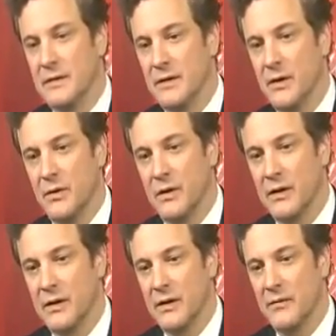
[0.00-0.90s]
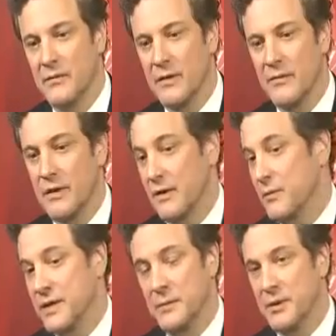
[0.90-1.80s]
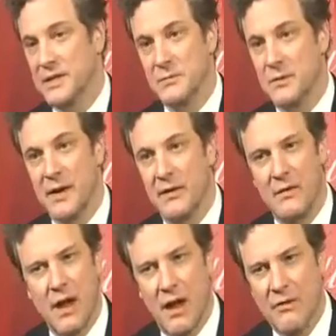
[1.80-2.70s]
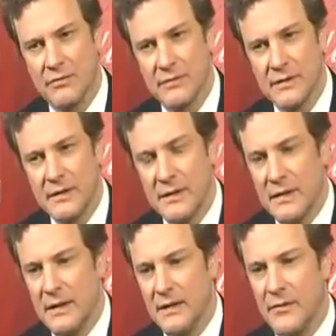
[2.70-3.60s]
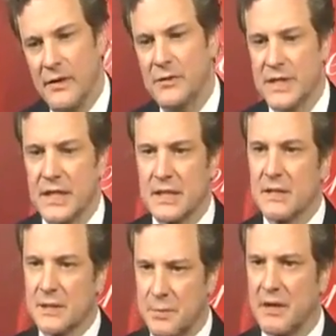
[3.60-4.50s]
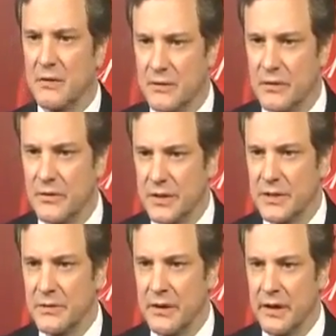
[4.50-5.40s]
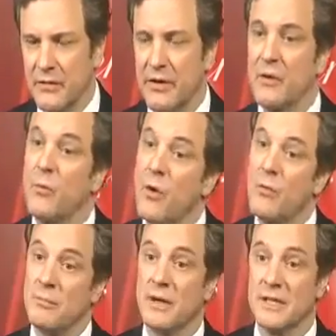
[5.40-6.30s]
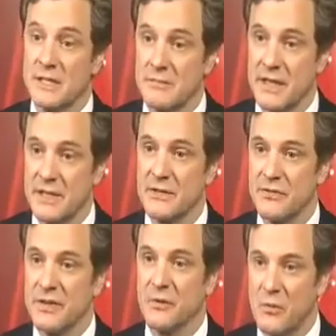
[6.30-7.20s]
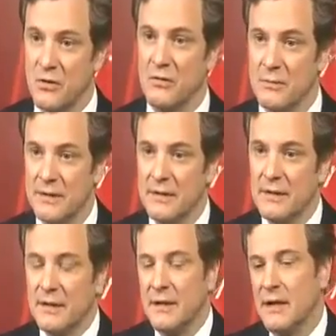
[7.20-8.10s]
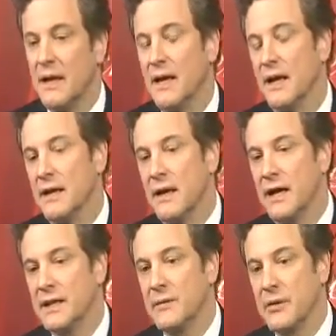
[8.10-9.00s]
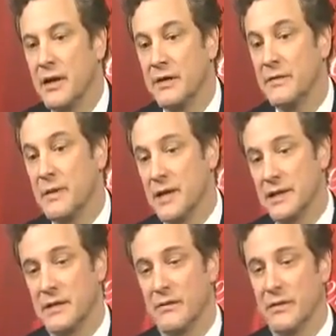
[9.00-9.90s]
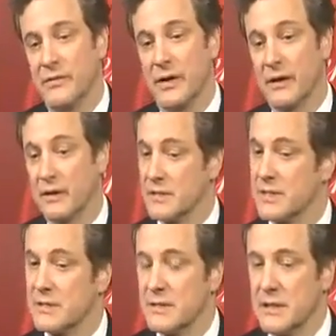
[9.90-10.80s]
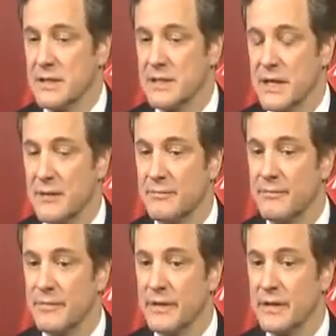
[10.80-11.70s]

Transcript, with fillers: you know, a, a, very witty person will make you laugh. And those things are sprinkled through the story. A very warm person makes you feel warm. And I think part of the magic of it, frankly, is, is, um,